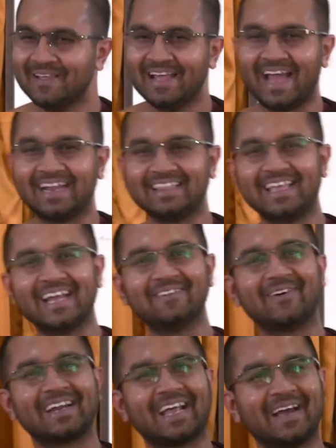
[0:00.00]
And then
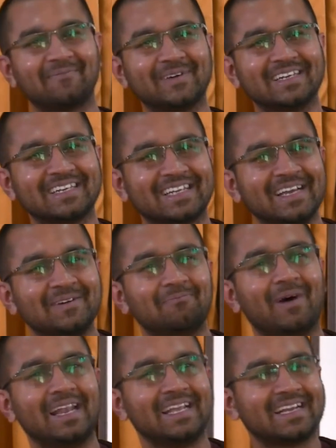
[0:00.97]
what happened?
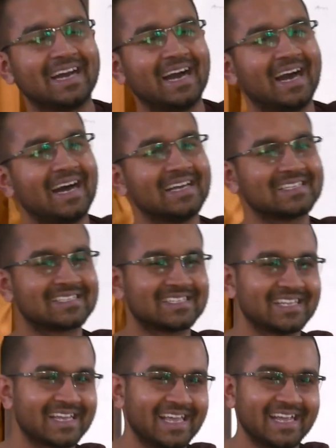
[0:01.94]
Mallika asked
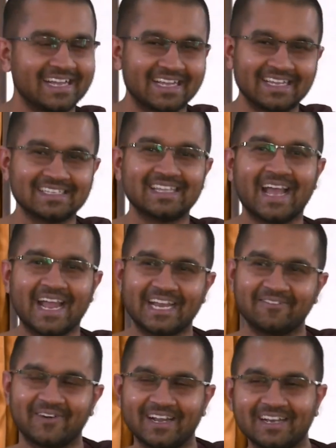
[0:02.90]
the king, is there
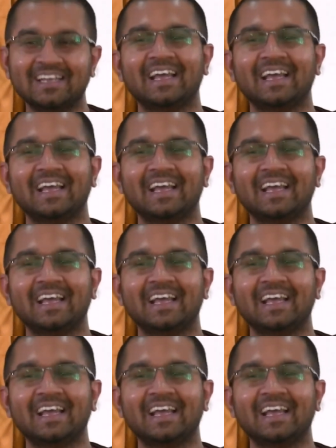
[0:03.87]
anyone?